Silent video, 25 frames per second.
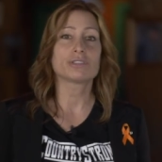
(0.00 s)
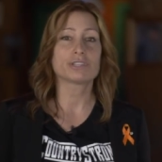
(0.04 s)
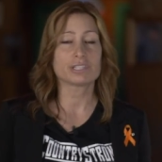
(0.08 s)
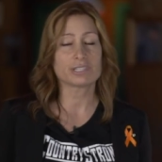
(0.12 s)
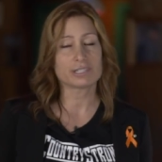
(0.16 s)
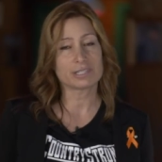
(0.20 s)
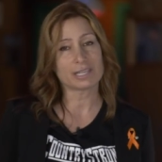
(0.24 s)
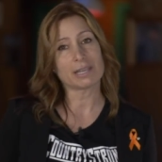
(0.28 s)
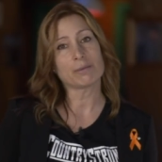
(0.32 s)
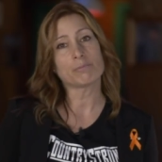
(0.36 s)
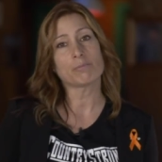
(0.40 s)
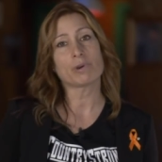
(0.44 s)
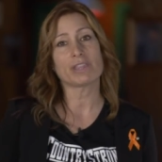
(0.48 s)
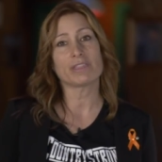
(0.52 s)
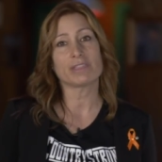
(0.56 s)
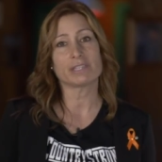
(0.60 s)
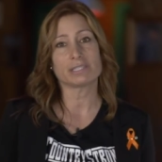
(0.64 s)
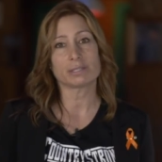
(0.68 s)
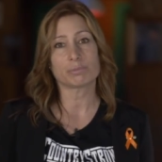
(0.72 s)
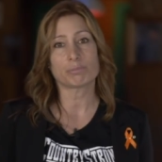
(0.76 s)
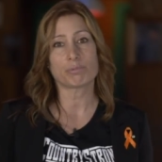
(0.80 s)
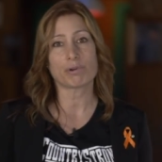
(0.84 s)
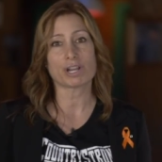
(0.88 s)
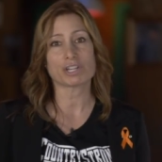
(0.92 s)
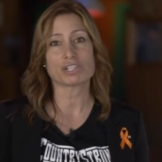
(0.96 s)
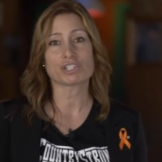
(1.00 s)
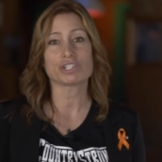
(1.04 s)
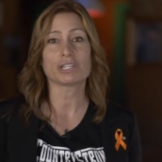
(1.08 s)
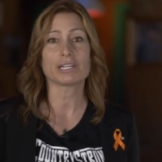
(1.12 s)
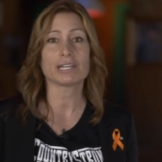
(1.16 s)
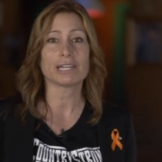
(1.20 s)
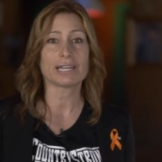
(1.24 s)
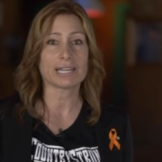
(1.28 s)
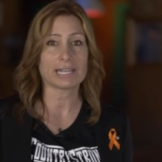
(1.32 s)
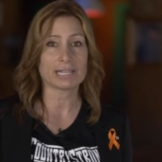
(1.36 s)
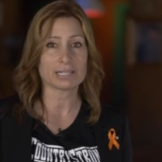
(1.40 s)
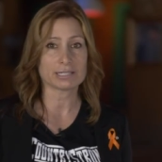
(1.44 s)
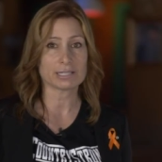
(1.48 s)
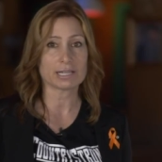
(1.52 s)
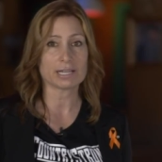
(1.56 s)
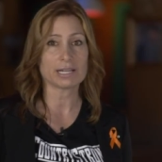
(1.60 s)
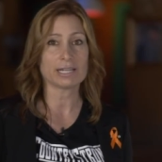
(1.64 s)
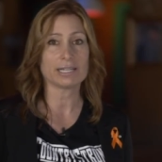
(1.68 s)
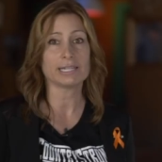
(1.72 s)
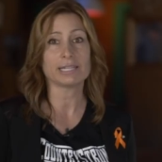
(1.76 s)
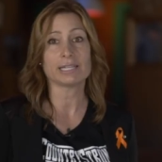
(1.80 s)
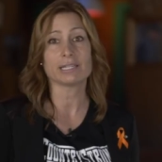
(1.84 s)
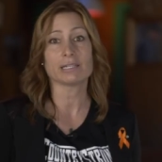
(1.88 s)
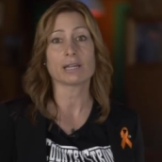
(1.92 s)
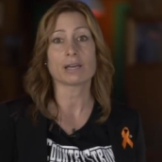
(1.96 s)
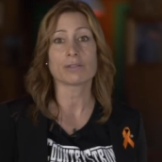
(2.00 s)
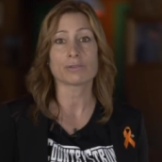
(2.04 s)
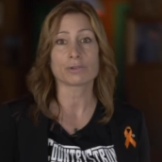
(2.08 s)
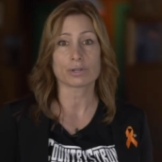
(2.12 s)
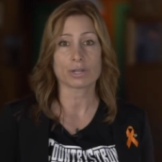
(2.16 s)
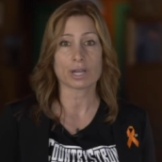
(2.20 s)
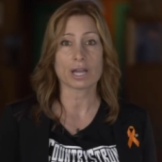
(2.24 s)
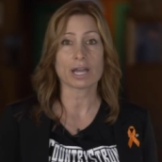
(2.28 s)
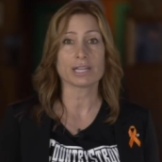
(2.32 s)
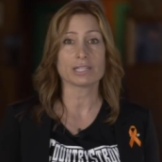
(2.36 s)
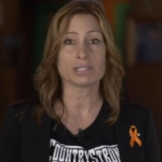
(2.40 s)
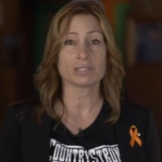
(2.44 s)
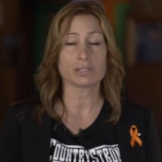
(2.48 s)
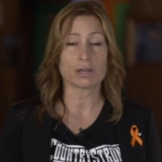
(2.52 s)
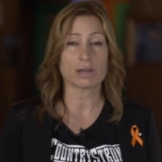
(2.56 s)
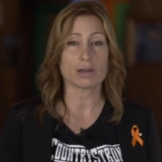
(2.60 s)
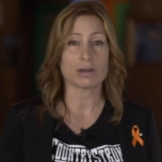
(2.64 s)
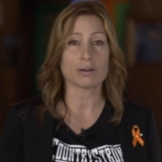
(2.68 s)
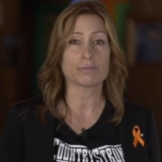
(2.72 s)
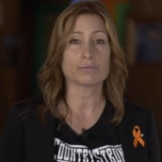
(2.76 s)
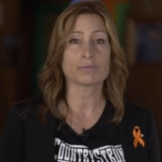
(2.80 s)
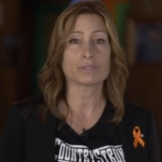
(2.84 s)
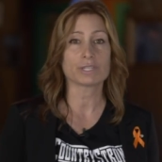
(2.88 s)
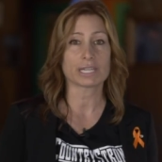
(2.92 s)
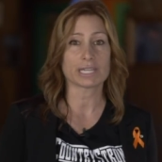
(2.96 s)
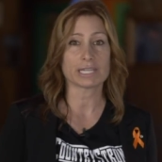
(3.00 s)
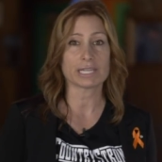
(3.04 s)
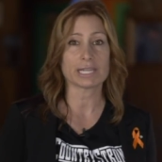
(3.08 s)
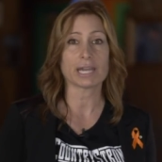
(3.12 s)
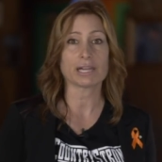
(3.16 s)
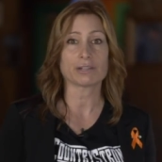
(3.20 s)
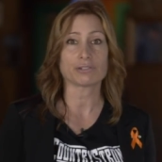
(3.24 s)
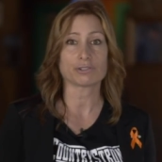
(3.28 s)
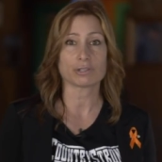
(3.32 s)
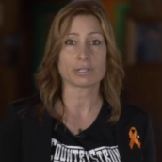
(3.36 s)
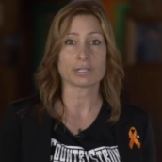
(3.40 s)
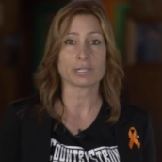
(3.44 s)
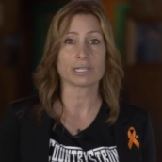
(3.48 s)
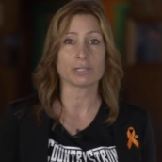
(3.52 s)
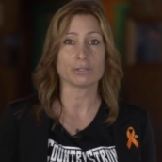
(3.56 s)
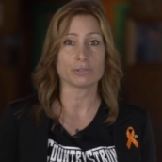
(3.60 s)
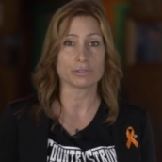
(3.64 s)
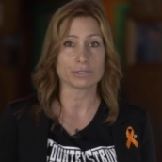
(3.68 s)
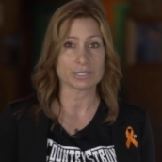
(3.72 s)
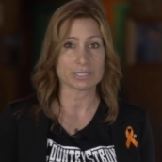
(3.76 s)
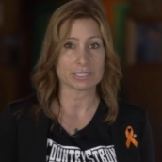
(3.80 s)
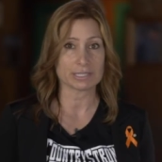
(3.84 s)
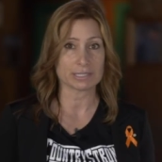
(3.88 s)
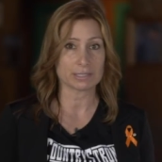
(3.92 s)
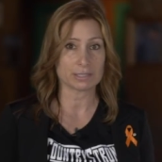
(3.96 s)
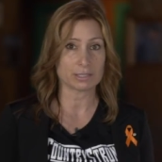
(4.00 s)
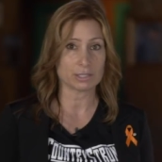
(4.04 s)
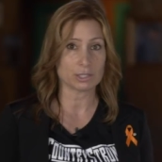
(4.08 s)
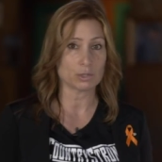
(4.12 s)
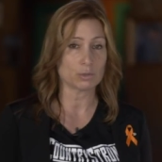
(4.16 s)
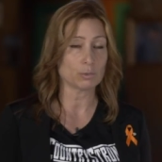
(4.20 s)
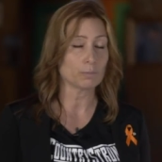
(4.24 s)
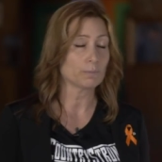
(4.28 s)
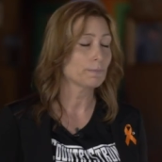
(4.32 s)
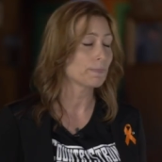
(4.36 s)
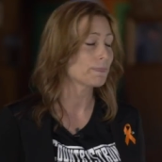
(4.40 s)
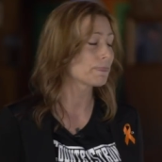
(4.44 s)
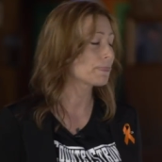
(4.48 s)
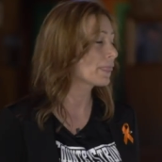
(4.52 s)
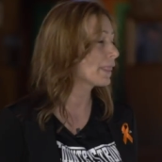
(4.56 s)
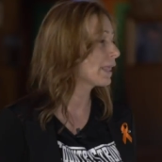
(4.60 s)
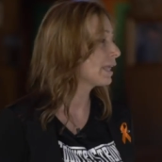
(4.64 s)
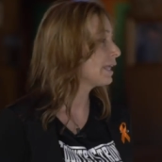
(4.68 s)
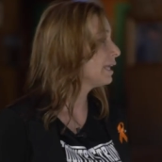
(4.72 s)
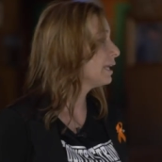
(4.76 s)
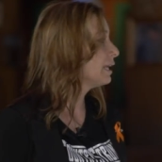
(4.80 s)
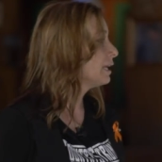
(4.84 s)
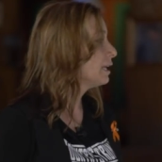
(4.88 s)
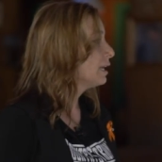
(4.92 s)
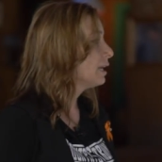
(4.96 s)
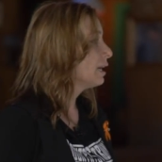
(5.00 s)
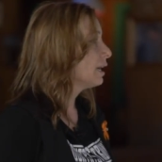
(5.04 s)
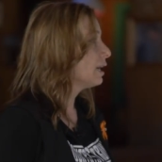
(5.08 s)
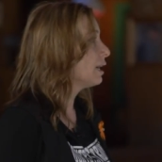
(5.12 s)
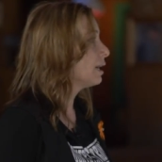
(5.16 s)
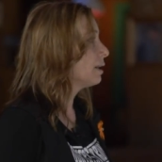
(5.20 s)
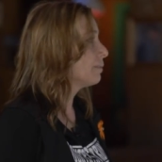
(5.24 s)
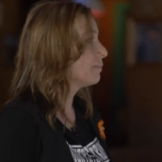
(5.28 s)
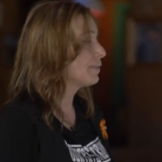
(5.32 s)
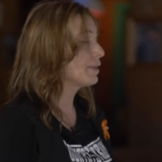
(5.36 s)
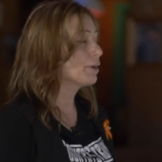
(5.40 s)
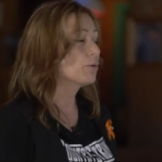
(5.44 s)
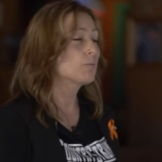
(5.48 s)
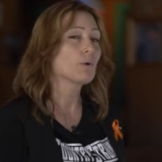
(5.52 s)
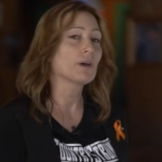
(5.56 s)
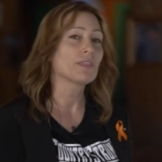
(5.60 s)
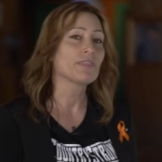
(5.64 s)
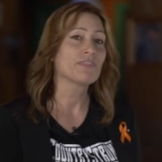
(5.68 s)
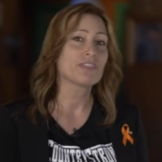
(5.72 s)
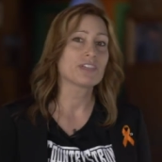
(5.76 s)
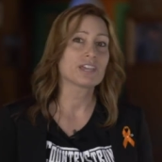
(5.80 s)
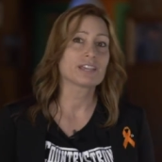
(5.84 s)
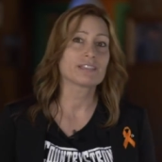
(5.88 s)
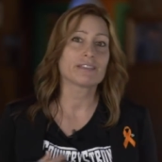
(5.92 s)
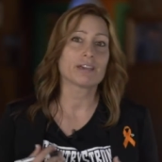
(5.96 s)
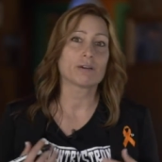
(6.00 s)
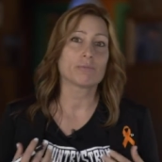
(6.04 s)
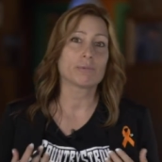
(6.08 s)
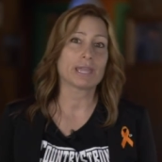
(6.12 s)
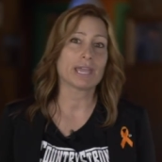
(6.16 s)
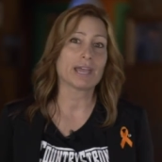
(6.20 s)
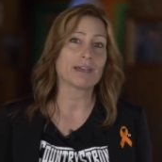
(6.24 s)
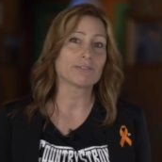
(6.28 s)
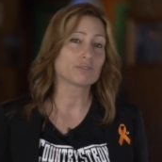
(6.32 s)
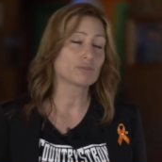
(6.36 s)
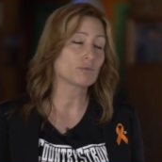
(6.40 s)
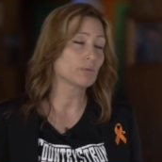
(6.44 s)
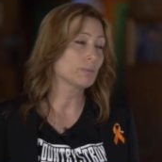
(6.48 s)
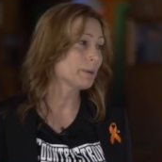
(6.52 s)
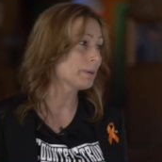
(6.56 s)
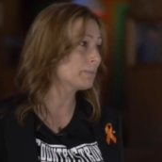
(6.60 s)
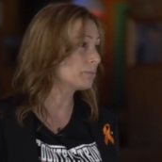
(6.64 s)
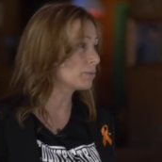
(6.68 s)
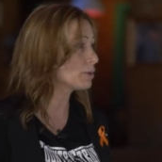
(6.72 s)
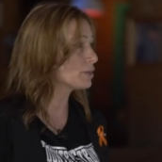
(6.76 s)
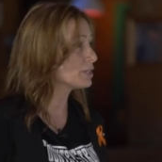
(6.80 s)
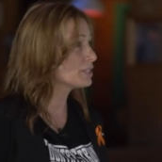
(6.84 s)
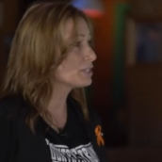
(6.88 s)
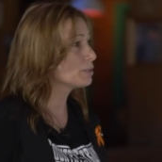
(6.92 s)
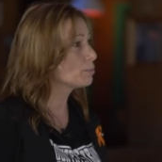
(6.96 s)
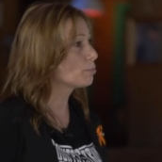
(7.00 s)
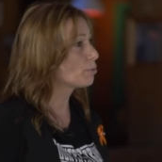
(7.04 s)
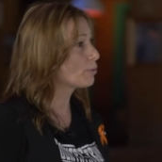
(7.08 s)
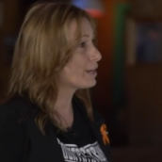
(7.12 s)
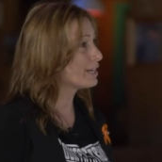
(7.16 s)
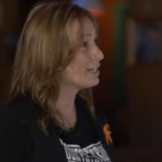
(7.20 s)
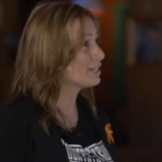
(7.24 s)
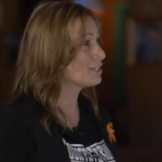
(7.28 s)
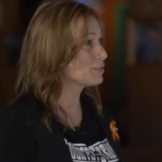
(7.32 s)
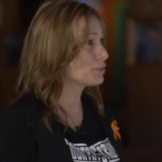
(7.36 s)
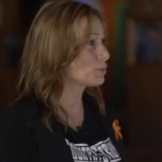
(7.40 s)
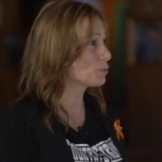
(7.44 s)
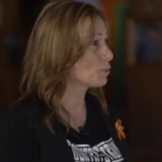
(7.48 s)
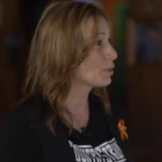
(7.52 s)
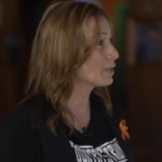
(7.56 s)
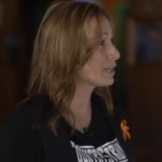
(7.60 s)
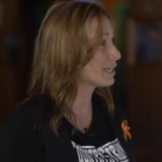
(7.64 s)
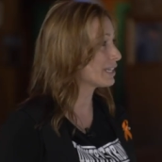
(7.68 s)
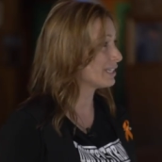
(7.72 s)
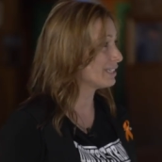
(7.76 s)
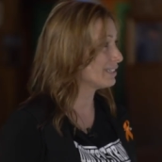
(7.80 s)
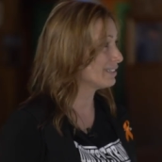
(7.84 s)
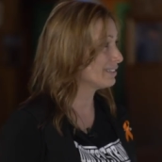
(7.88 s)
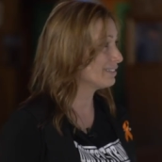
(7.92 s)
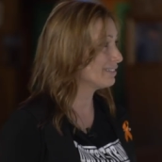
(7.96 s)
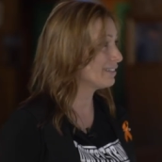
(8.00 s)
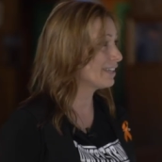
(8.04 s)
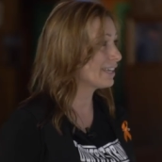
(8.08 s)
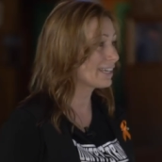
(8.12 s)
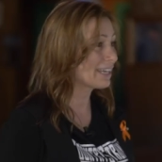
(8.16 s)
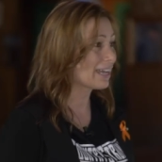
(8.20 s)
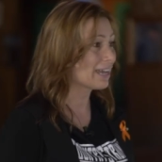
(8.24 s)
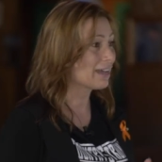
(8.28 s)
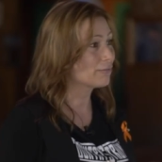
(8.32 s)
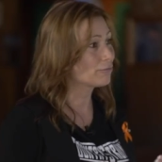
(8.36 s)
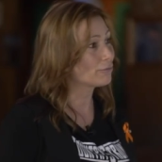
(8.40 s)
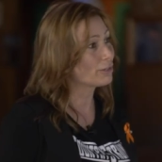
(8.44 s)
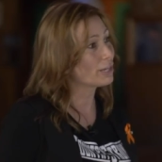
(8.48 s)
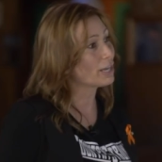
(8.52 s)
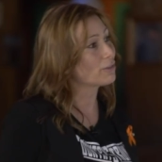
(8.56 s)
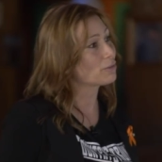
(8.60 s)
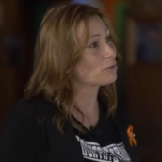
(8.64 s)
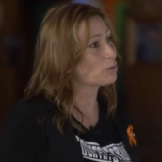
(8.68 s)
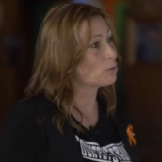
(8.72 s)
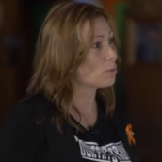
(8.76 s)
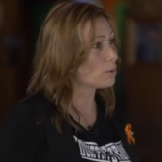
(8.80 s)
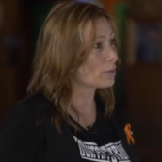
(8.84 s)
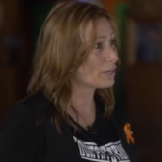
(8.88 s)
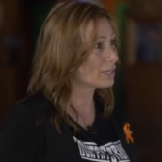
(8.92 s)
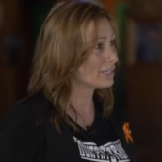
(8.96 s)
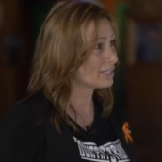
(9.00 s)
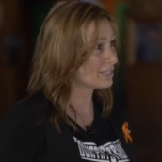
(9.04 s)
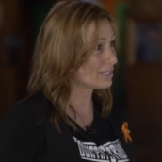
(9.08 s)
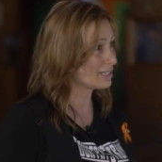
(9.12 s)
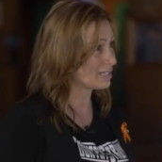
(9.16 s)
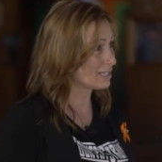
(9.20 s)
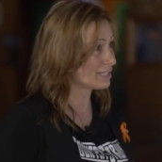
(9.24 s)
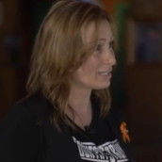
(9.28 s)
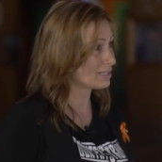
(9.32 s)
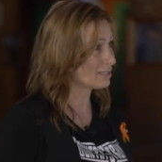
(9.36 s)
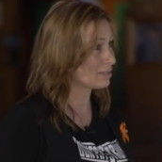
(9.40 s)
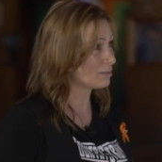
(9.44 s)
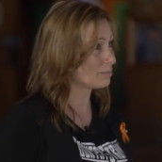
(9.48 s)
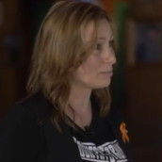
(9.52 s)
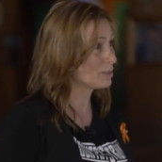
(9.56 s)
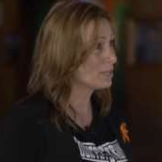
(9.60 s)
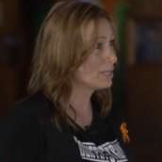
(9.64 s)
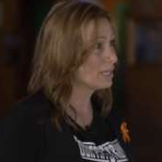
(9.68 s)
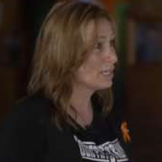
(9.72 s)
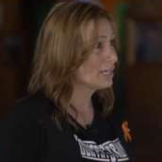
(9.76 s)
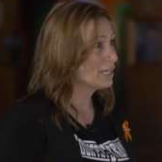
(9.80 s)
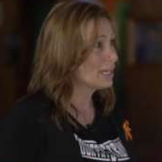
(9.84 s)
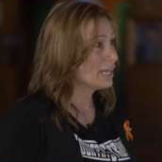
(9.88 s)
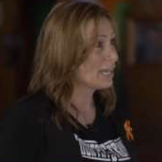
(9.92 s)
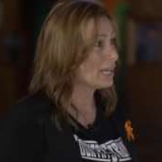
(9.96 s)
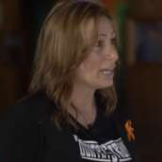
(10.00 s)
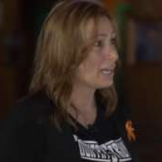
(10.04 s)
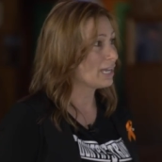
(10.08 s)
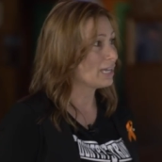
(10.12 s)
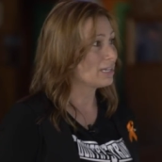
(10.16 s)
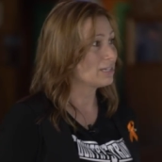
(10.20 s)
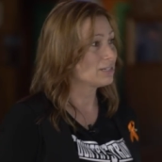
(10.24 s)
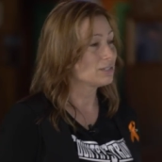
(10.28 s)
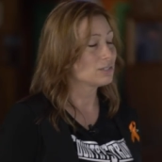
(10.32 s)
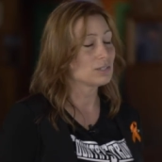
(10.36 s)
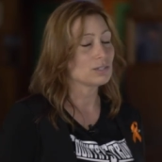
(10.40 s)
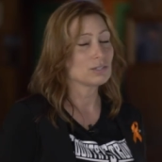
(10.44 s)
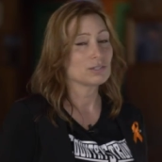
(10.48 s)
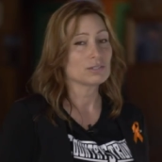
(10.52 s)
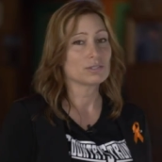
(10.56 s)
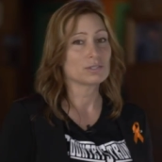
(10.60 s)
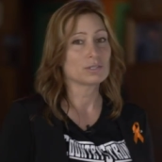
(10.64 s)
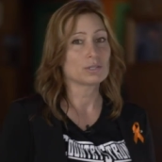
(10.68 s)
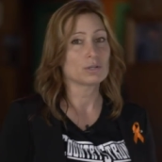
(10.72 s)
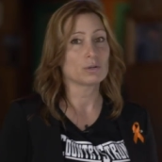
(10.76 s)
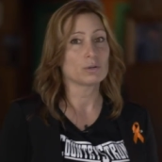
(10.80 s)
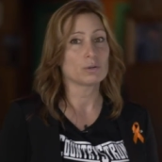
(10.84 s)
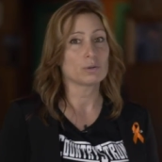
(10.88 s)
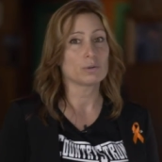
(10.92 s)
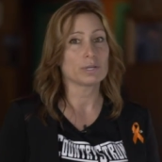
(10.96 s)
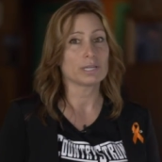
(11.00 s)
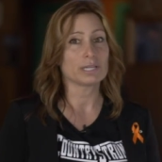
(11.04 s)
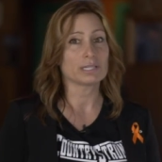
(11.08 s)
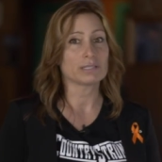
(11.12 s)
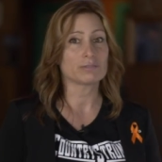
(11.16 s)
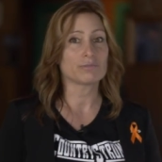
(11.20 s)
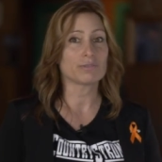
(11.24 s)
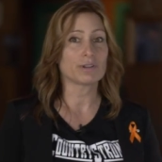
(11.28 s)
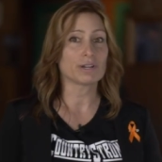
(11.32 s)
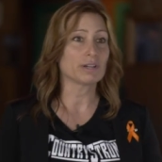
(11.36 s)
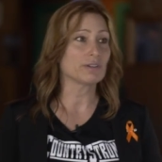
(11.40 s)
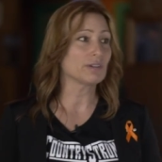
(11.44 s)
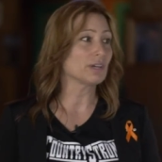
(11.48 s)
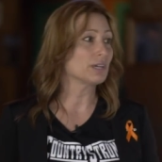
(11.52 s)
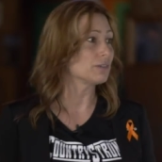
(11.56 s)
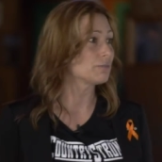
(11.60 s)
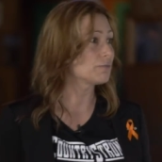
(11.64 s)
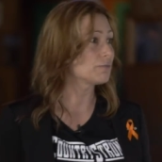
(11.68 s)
the same way that depression and anxiety and other kinds of psychiatric illnesses do. Um, one thing that we have to remember is the brain is an organ, like every other organ system. And so it's very